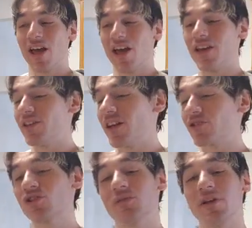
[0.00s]
And
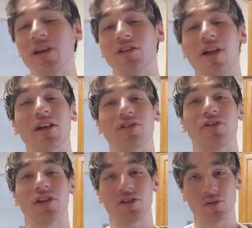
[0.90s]
that should be a lot of
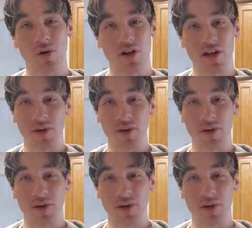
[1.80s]
fun as well.